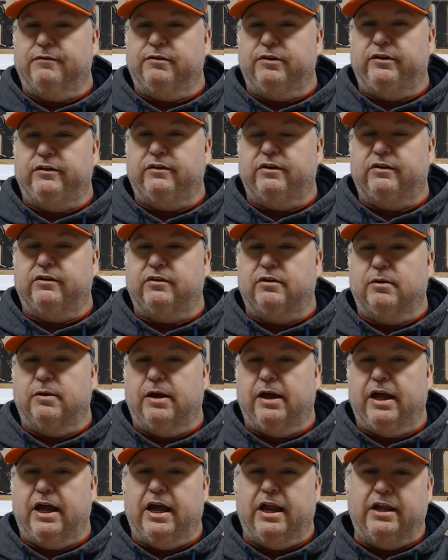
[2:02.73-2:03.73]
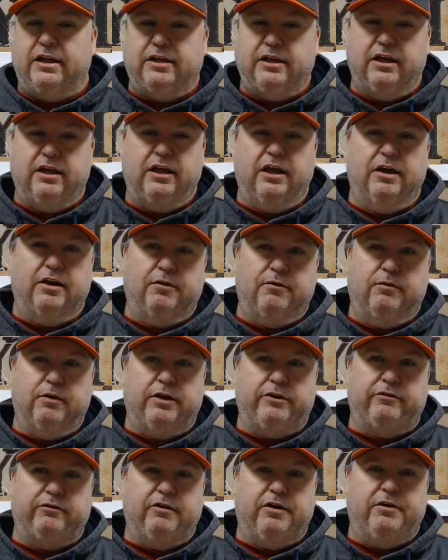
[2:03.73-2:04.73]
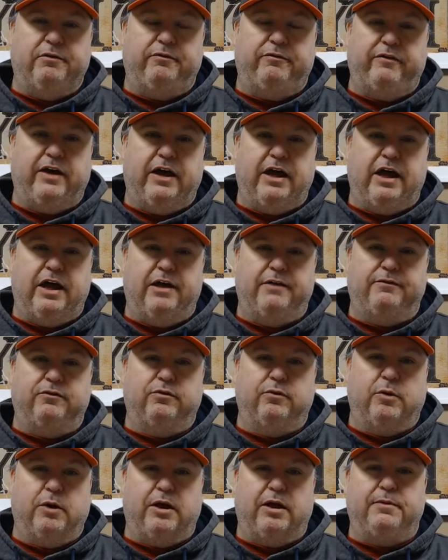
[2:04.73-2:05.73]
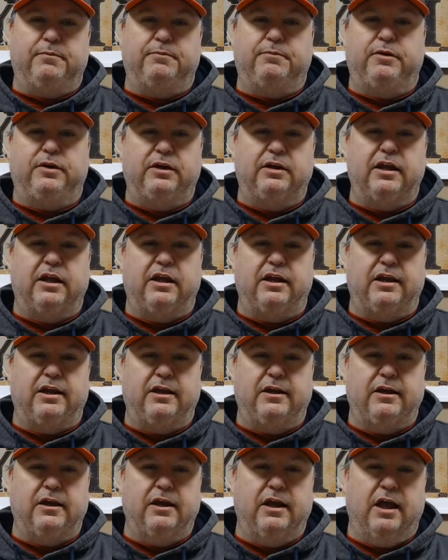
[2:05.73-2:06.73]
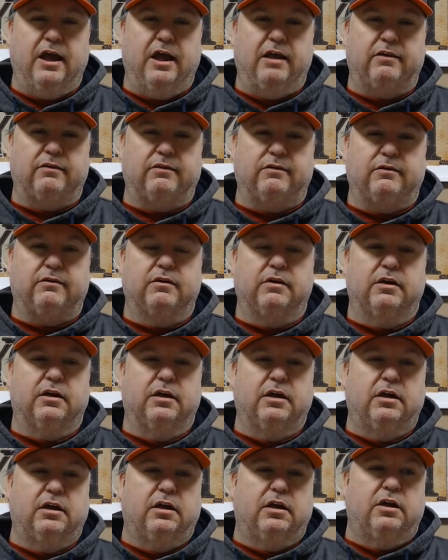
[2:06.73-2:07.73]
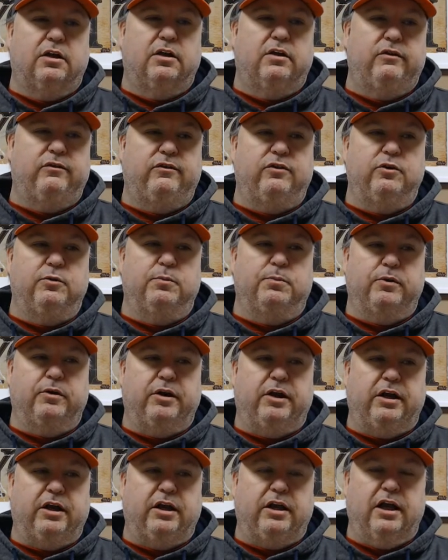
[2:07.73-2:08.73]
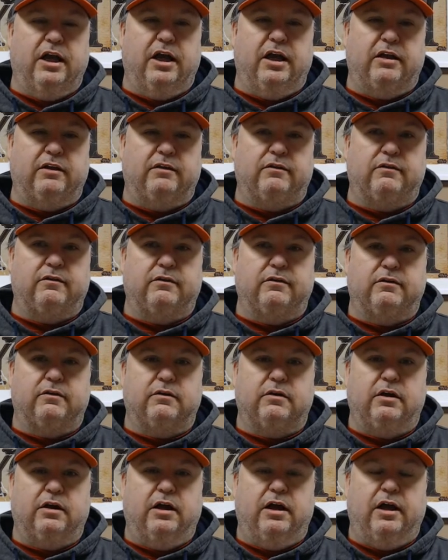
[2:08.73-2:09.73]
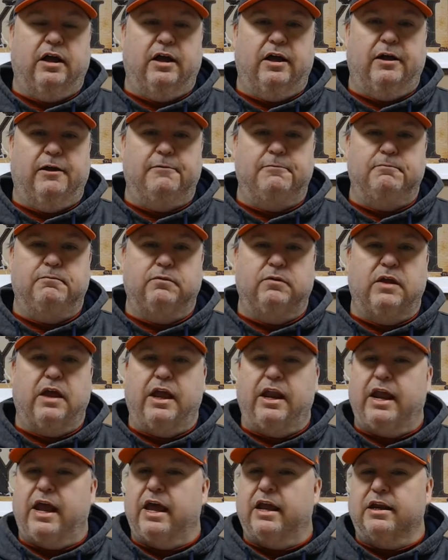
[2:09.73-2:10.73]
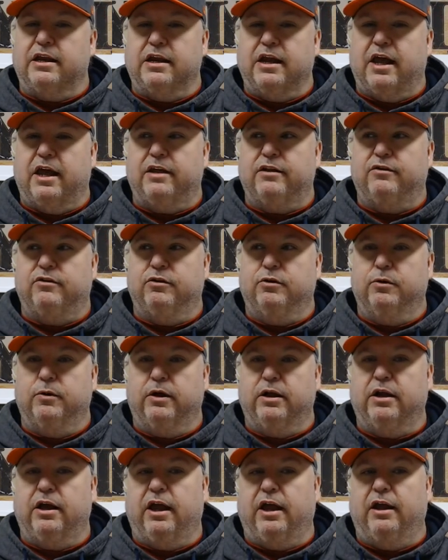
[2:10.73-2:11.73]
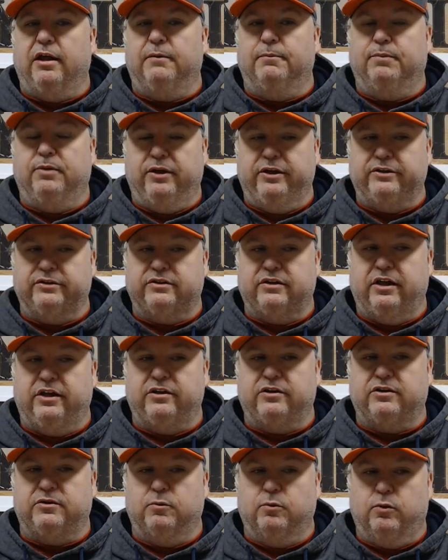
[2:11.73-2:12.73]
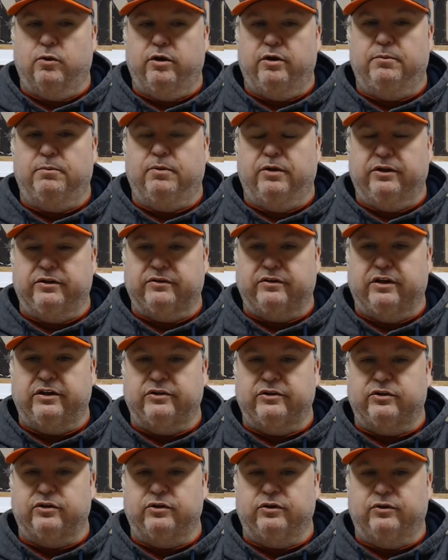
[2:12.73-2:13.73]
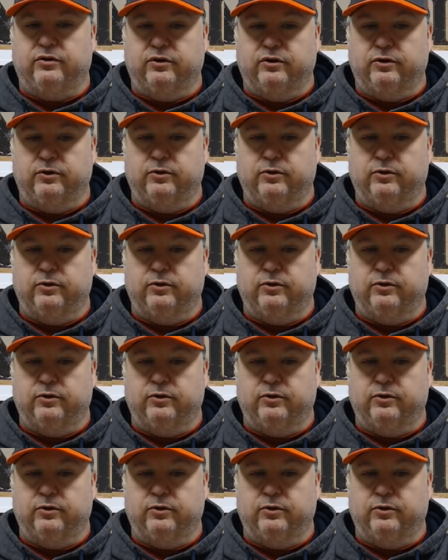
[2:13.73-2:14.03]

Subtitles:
system I got. I did get a Retron 5, so I did NES, Super NES, and added that to it, and PlayStation 1, PlayStation 2.